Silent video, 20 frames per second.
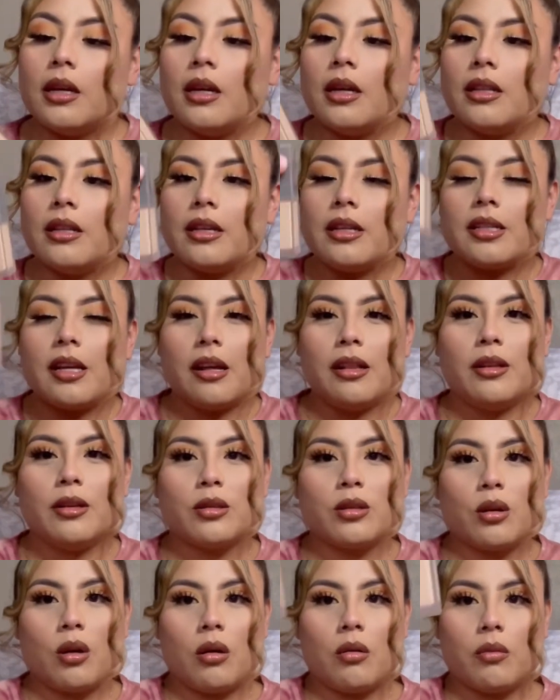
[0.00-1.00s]
This is how it looks.
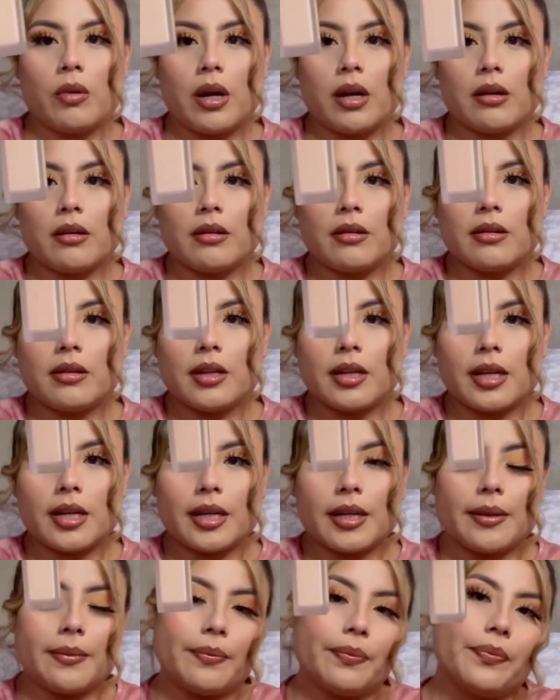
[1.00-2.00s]
Oh wow, look,
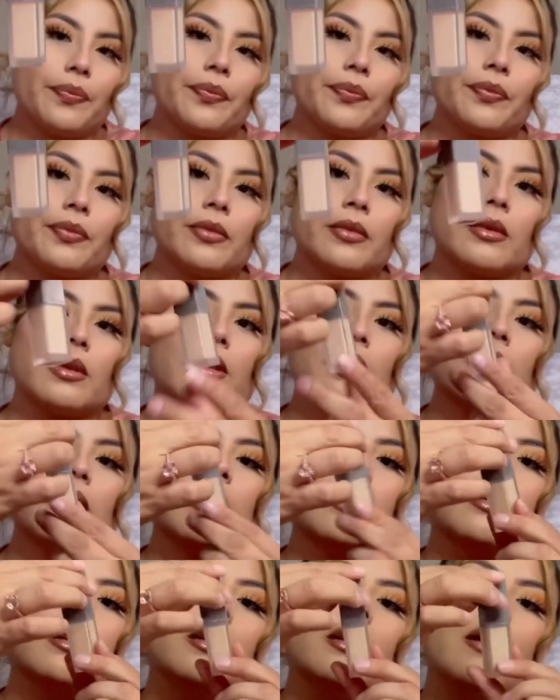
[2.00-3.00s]

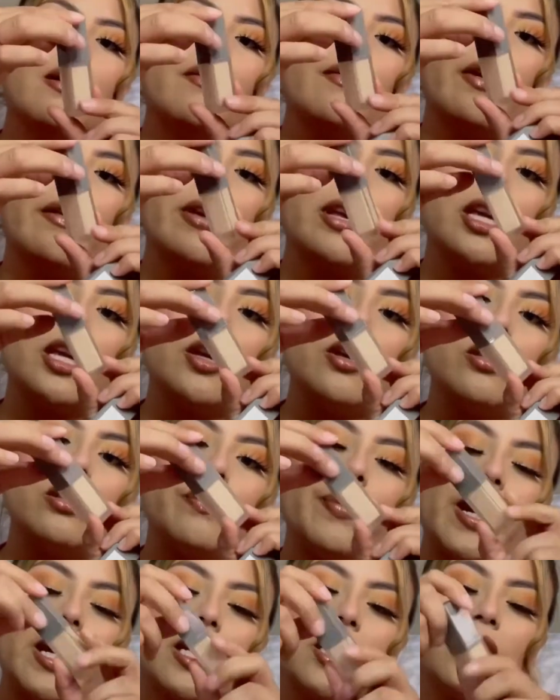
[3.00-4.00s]
very cute. The
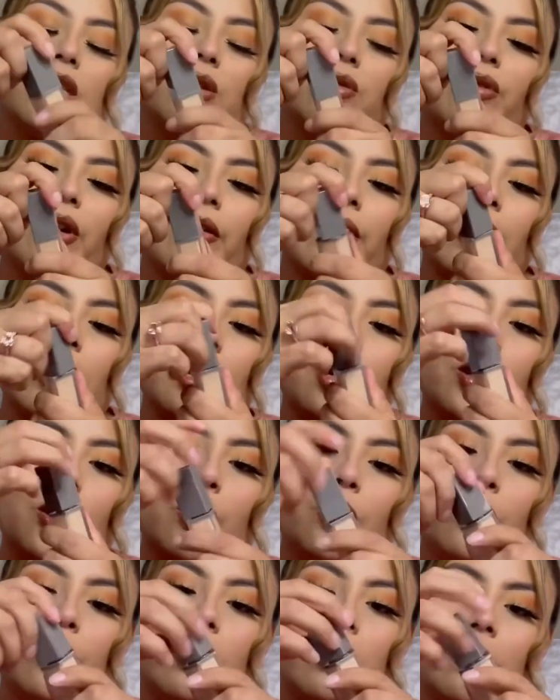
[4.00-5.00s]
packaging is very
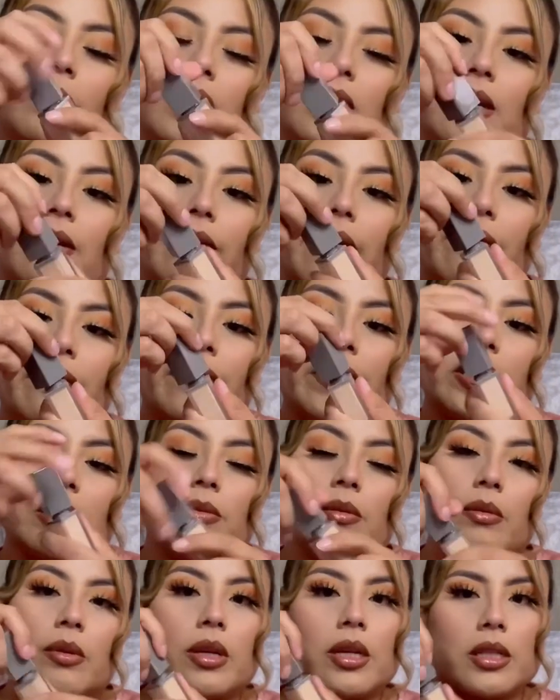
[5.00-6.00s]
cute. Let me see if it fits
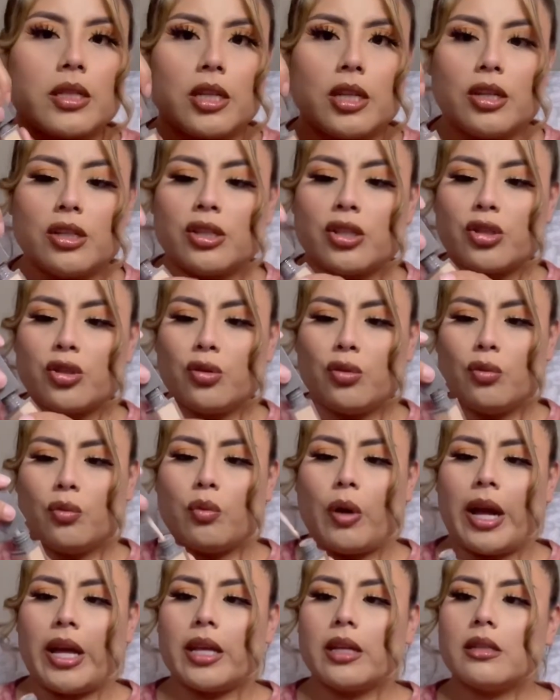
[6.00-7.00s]
me because it looks too
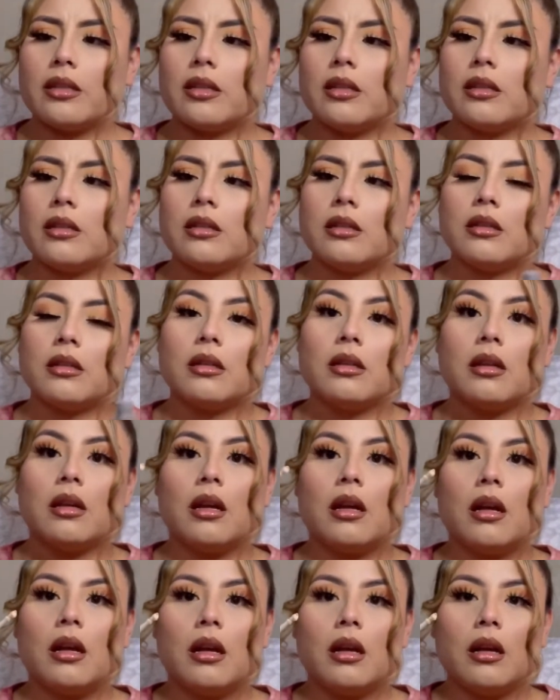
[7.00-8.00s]
white.
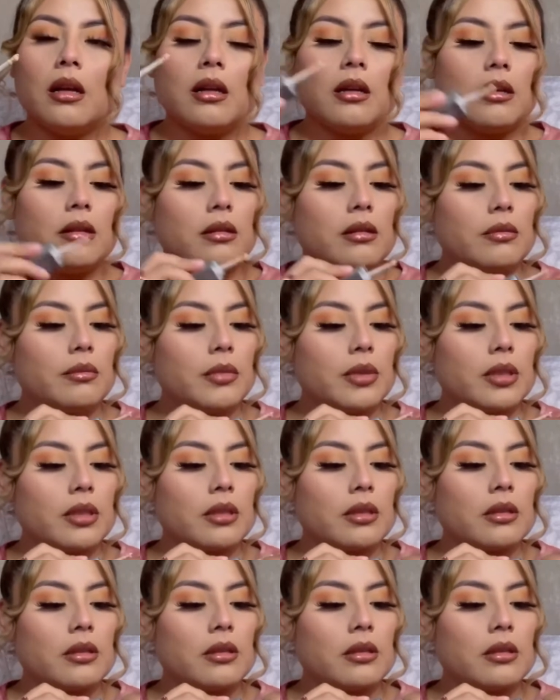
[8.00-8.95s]
Let me see.